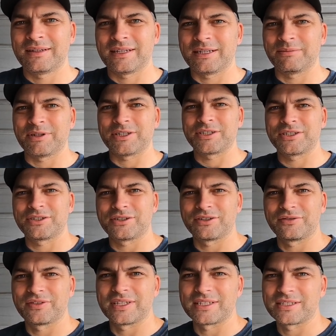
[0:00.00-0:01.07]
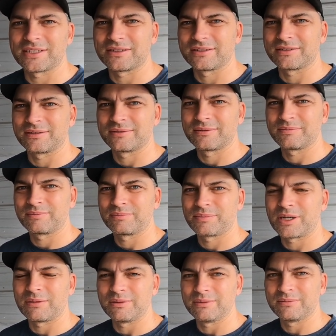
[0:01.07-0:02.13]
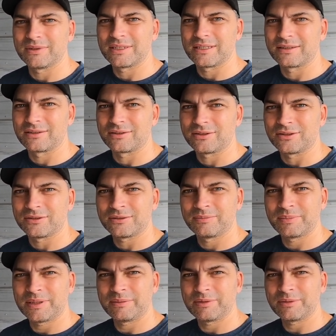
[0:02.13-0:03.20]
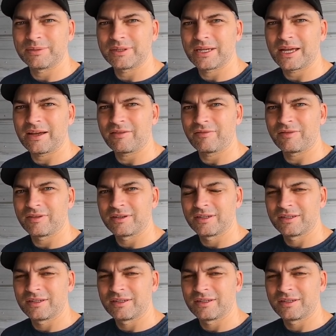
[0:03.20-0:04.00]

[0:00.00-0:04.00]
I'm not sure if that's a problem that all people will have.